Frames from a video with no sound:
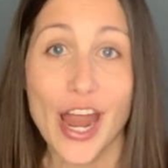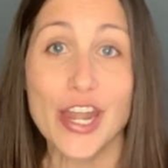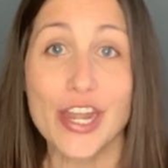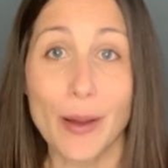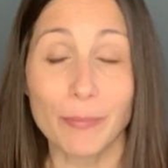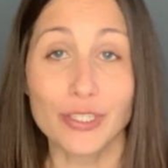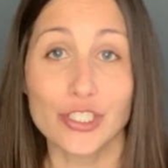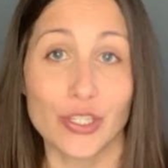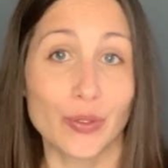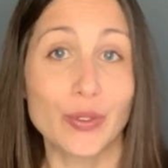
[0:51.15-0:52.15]
Number
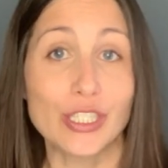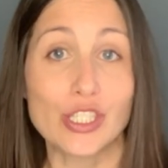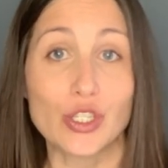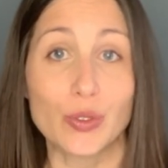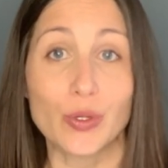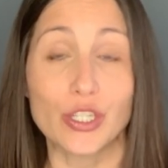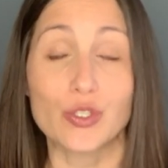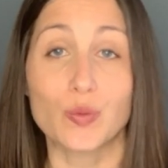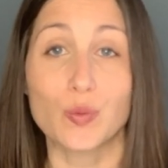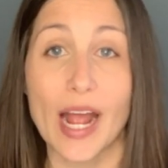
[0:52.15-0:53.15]
2 is to
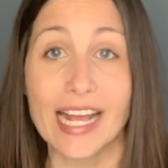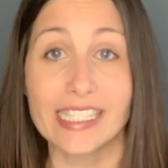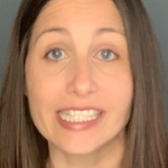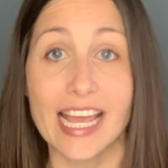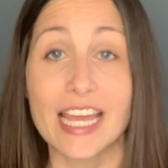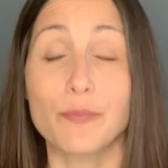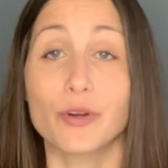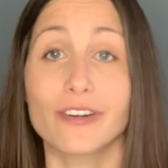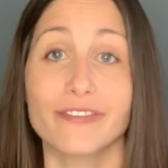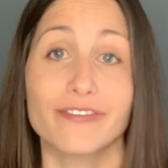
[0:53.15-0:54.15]
address and
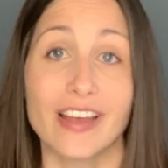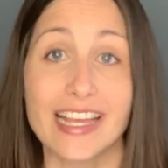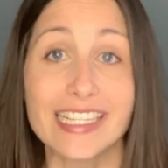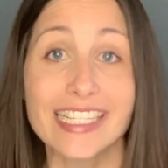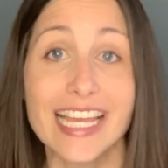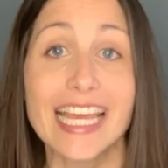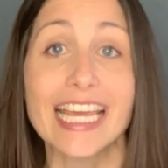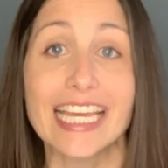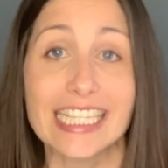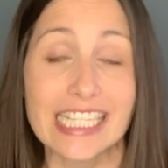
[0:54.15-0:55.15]
prevent
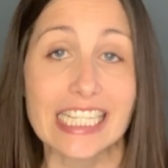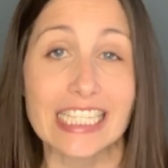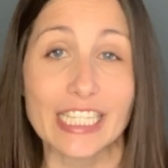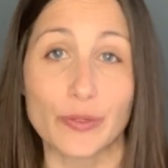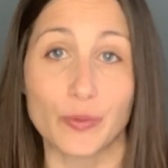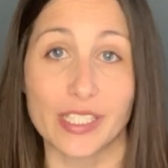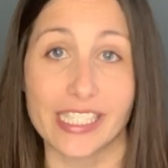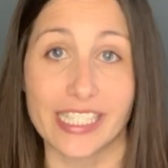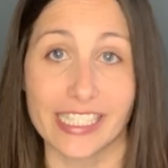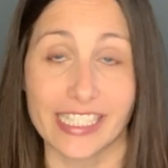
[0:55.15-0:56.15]
insulin
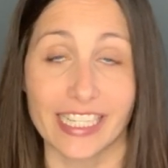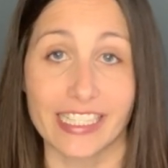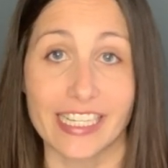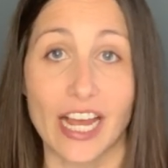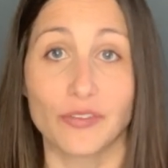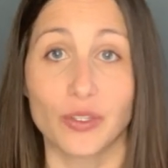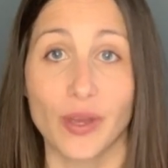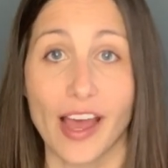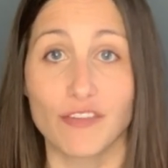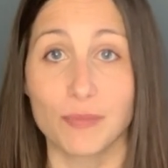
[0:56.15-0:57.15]
resistance. Now, if you
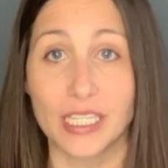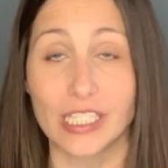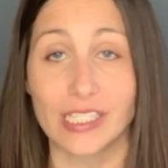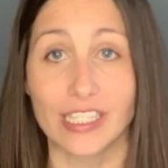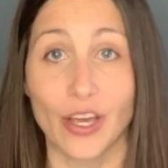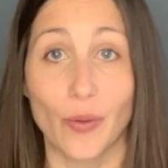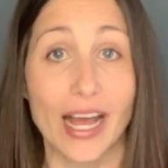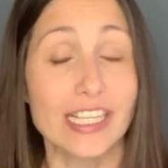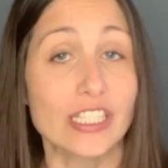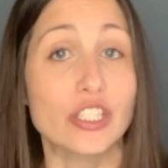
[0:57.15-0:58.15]
have
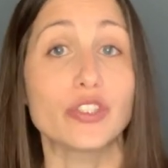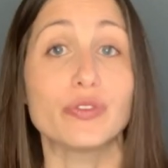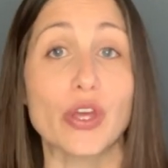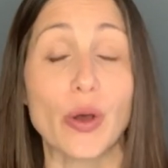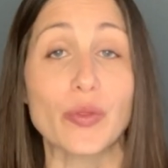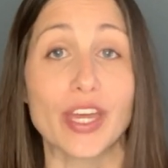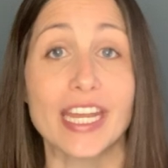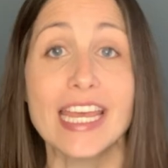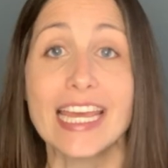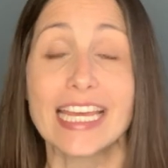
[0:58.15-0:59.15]
PCOS, you know that
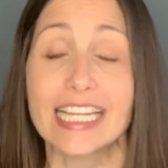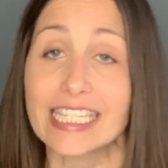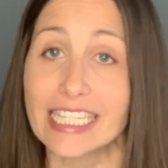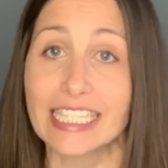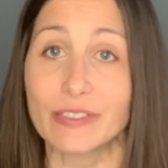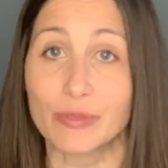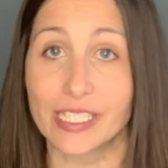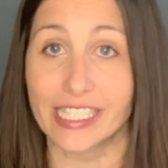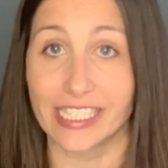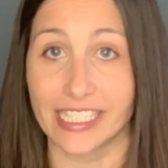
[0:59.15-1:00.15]
insulin
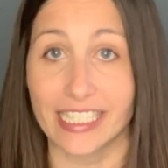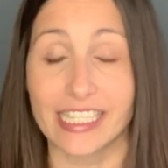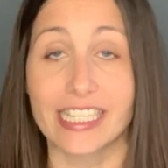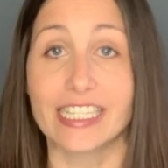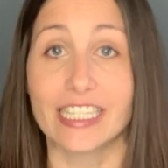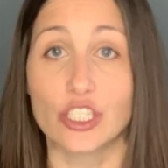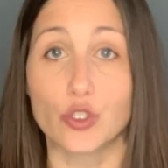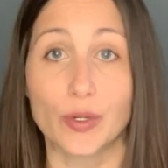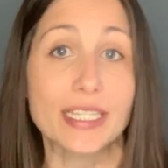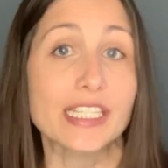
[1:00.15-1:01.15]
resistance is an
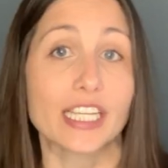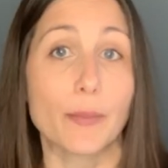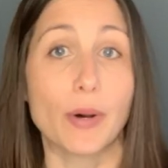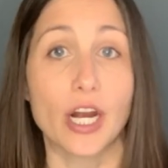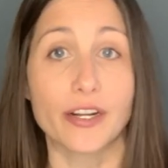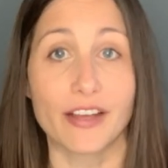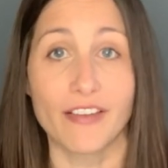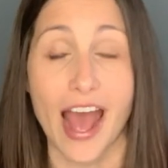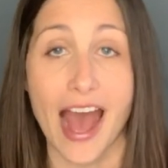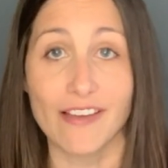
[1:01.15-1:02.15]
intrinsic part of
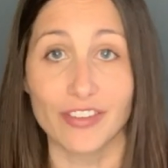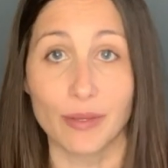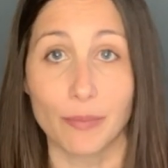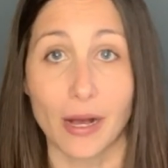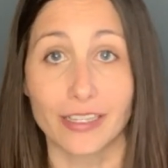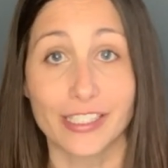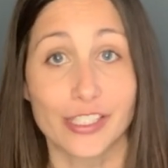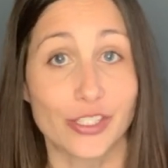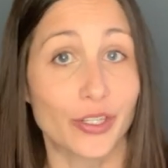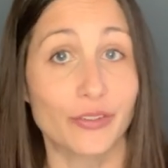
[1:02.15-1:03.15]
having
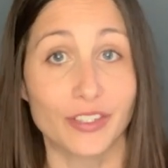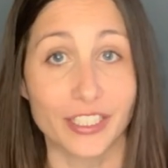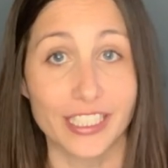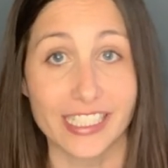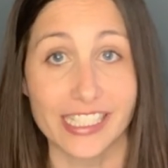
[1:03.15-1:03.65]
polycystic ovarian